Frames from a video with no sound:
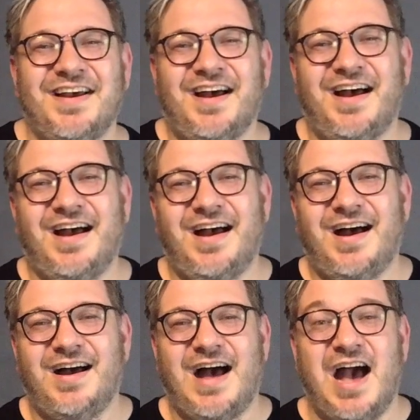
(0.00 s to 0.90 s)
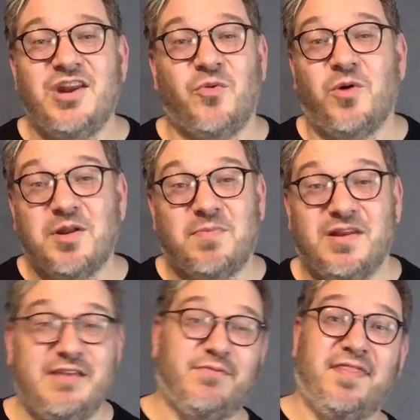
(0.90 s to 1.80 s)
I don't want to
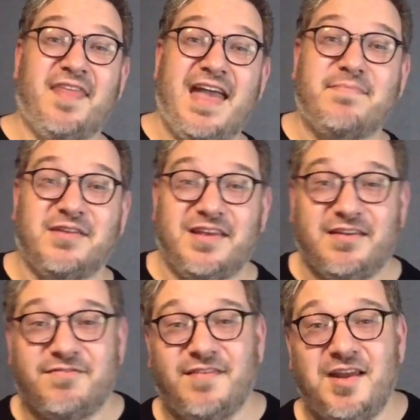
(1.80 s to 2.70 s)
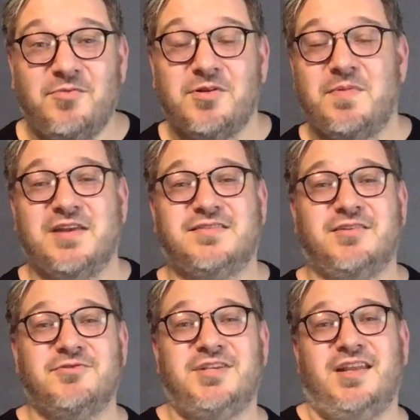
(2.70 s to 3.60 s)
believe what they believe. I don't want to be
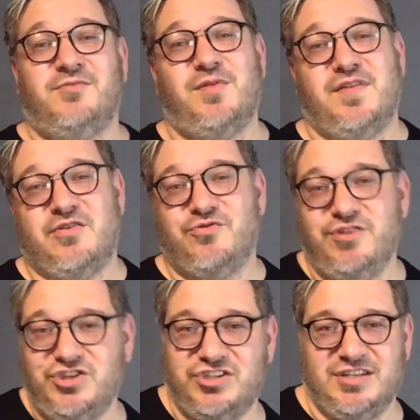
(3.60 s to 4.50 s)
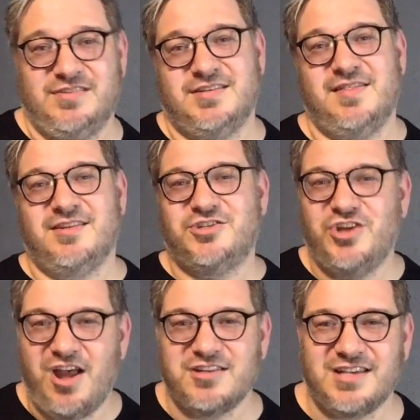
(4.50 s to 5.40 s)
associated with the Christians and the
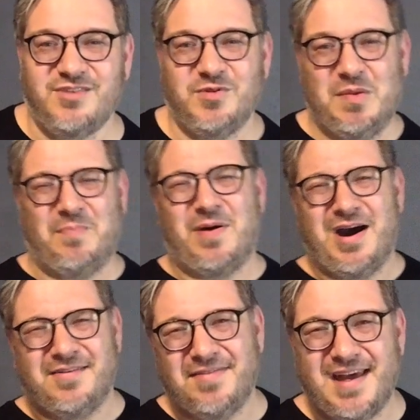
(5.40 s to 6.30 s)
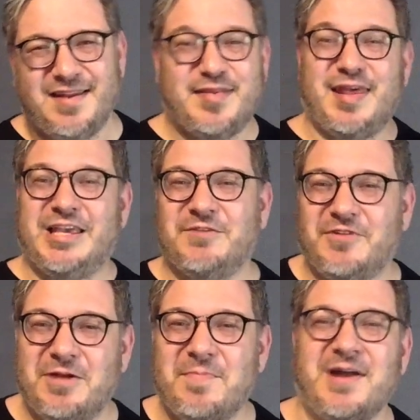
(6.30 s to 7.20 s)
church. I don't want to be part of that. Thank you
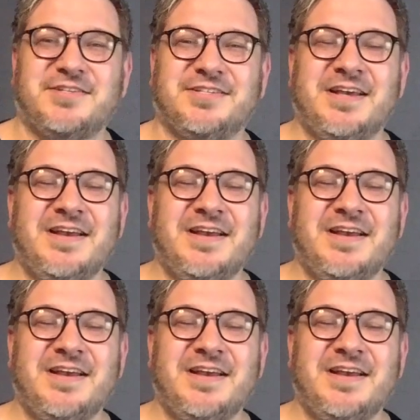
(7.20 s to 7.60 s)
very much.